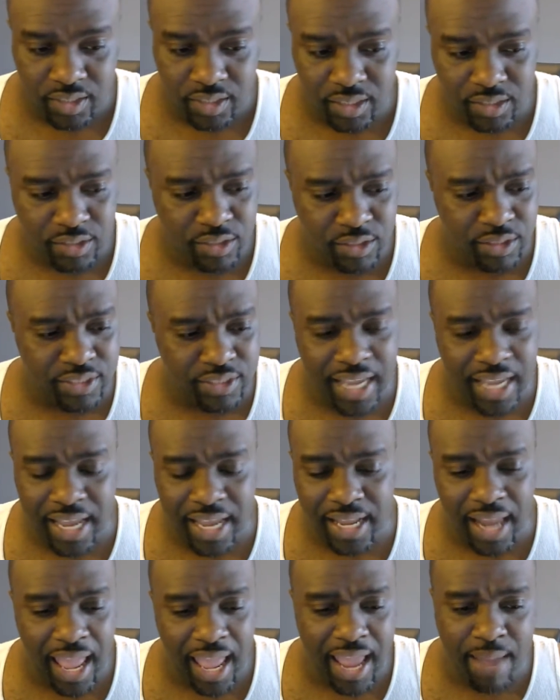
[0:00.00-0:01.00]
She was
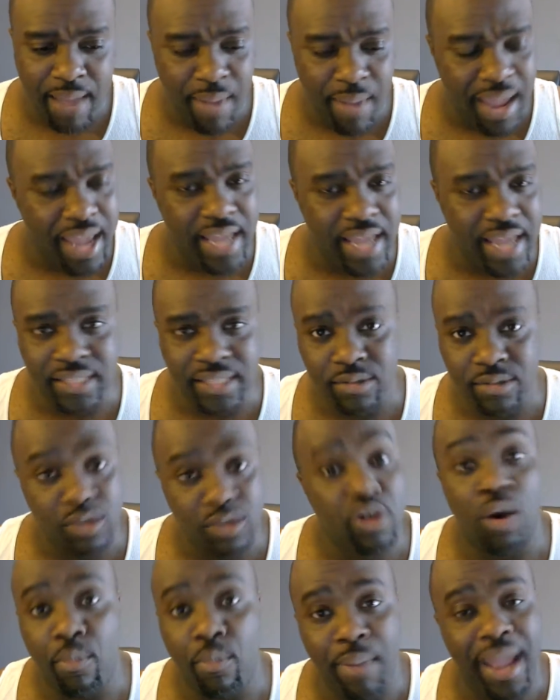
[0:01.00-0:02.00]
saying, "Hey, Paige,"
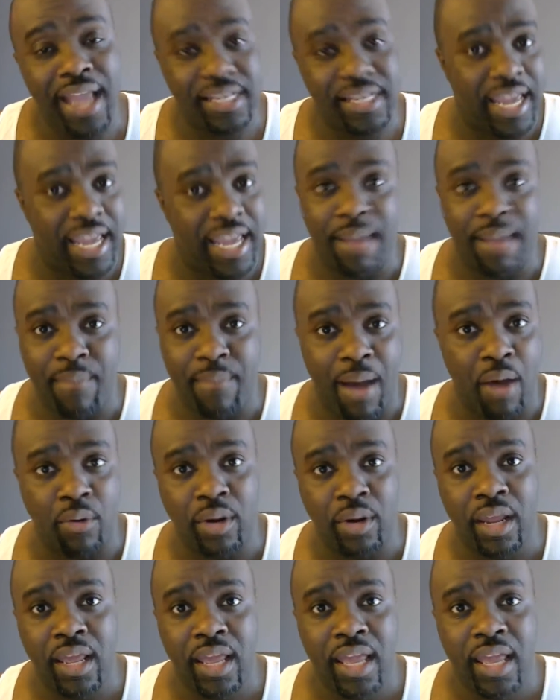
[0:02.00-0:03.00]
Paige came out,
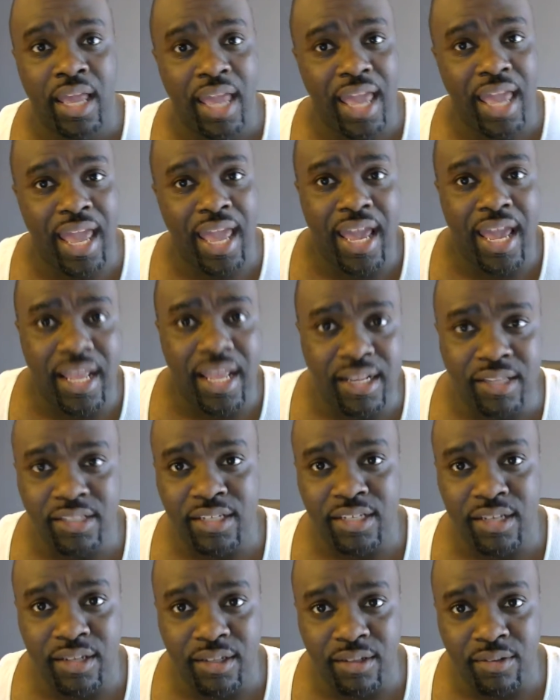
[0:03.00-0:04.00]
and
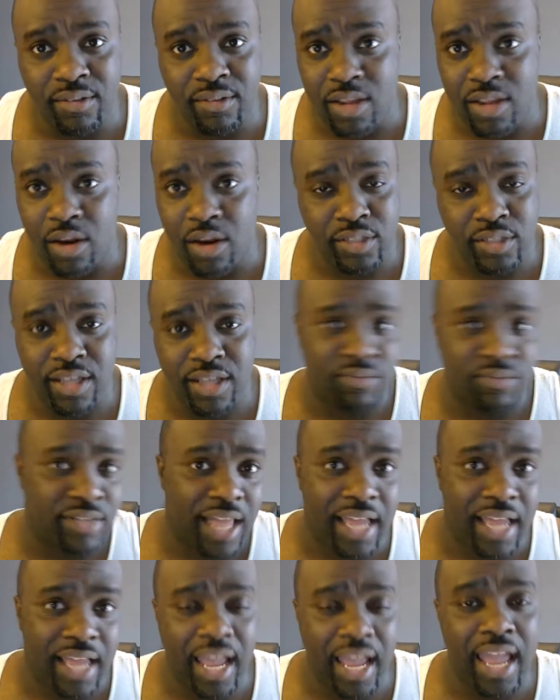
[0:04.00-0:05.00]
Steph was
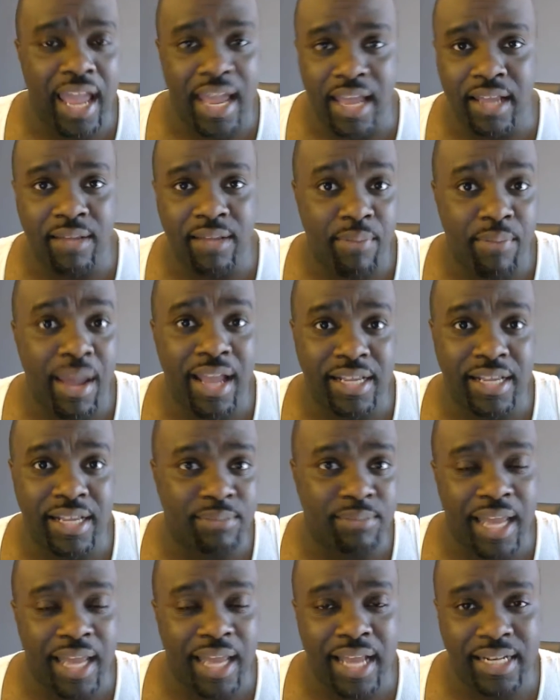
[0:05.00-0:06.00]
like, "Hey, Paige, I'm
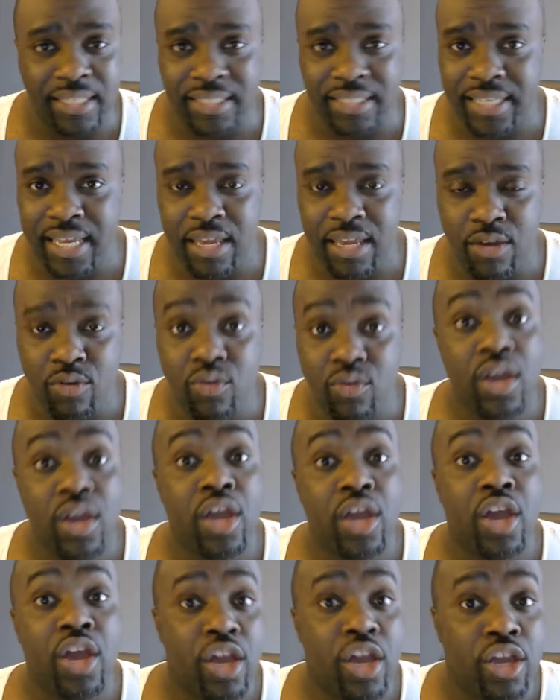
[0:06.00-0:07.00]
glad to see you.
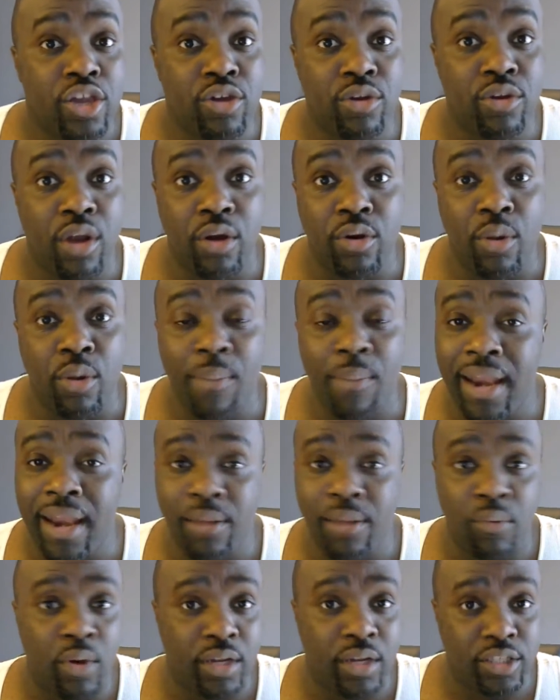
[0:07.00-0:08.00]
Nobody
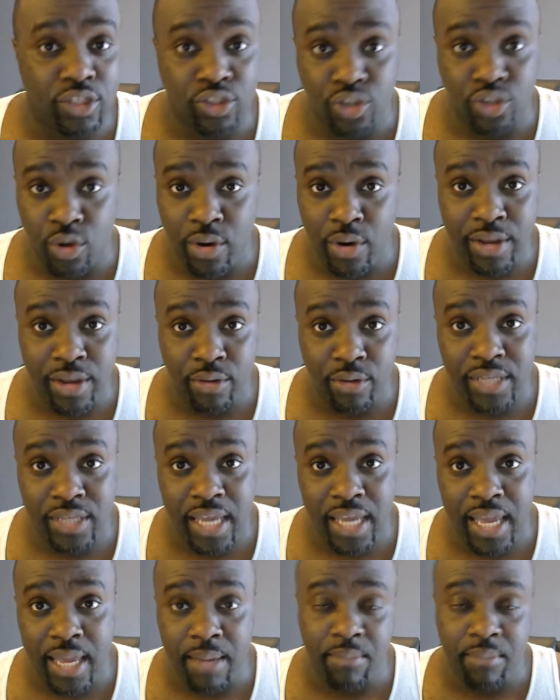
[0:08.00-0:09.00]
wanted to join your
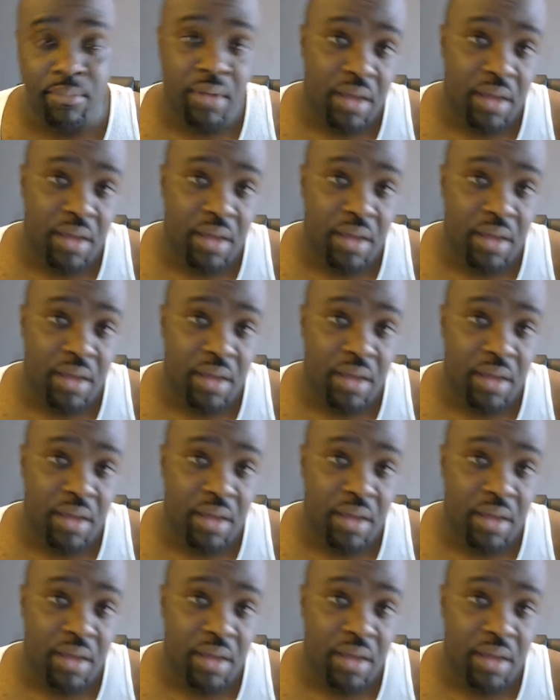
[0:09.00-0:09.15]
team.